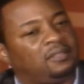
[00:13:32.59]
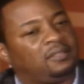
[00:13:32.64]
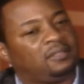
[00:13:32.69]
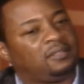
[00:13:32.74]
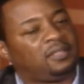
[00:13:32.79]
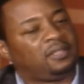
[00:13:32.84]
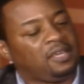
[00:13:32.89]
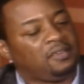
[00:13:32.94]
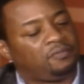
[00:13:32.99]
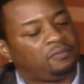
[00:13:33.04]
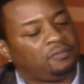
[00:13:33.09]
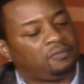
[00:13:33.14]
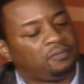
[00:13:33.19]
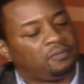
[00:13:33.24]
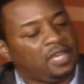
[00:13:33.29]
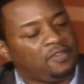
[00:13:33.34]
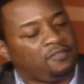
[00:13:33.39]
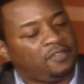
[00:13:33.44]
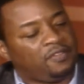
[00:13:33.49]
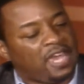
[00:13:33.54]
they've,
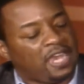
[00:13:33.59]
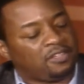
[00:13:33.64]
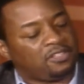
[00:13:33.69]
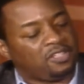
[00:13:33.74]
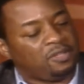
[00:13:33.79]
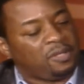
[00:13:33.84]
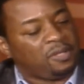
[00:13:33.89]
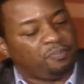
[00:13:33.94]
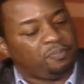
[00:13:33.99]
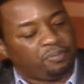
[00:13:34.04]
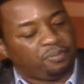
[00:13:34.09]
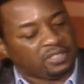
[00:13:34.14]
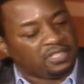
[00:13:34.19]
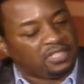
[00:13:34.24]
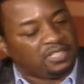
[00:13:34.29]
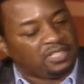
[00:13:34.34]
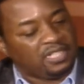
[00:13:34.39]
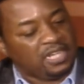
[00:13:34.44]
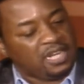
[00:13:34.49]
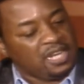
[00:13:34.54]
they've actually been
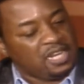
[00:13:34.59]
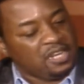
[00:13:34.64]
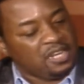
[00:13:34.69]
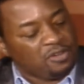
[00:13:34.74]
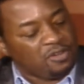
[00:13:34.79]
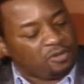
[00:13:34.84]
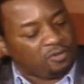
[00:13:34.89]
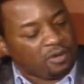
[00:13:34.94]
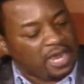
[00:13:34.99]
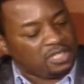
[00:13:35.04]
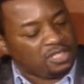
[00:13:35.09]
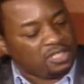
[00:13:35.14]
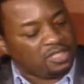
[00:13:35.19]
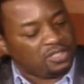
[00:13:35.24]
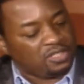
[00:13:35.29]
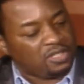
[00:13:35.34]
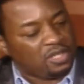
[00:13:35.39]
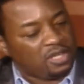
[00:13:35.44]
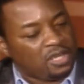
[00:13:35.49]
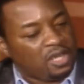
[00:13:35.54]
presenting
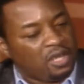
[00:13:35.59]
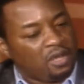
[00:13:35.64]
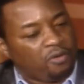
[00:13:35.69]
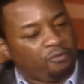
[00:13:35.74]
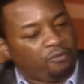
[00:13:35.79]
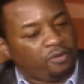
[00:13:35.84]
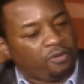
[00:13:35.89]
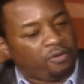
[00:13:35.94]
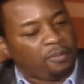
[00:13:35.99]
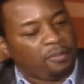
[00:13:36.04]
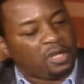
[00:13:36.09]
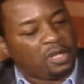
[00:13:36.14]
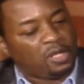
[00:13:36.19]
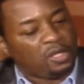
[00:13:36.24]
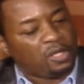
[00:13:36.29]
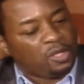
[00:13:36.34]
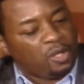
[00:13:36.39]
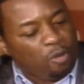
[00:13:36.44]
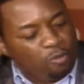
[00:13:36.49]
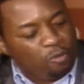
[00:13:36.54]
Christ from a
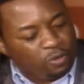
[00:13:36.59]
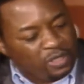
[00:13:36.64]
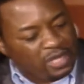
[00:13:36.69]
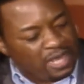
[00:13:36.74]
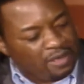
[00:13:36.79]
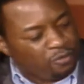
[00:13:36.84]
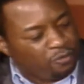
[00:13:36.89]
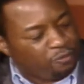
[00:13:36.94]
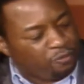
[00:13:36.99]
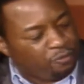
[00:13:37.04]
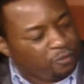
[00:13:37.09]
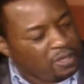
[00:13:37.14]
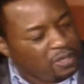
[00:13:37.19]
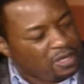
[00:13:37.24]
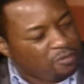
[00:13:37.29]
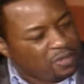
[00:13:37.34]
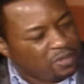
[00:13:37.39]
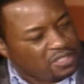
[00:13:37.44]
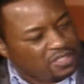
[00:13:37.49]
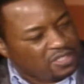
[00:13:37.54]
low level
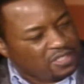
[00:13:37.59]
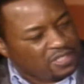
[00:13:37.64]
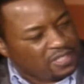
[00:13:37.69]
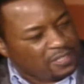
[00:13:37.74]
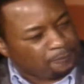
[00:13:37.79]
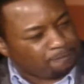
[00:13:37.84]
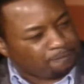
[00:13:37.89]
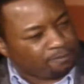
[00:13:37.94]
frequency.